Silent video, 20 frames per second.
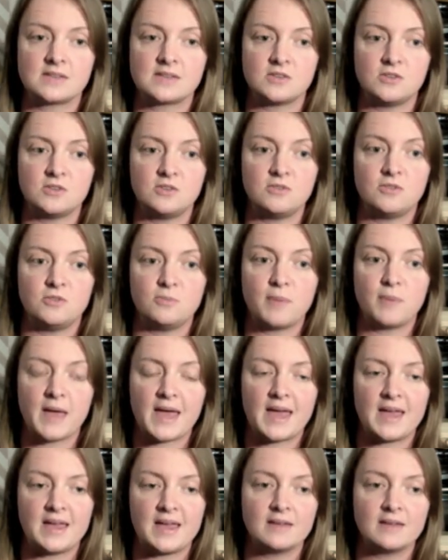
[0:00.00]
So you
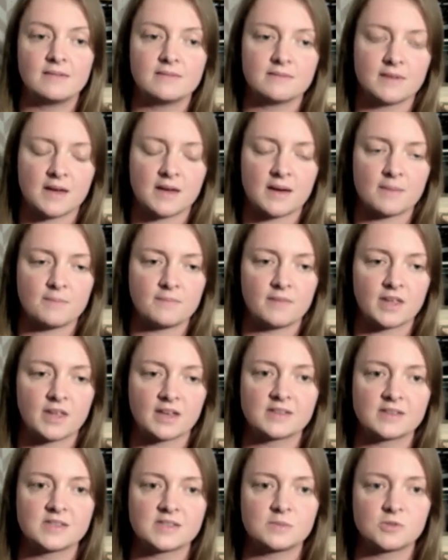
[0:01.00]
pay
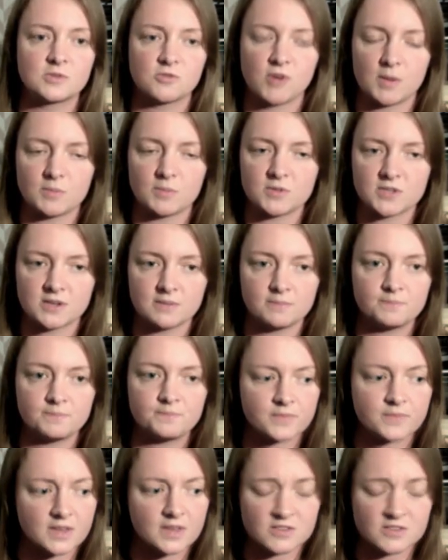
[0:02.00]
like a subscription.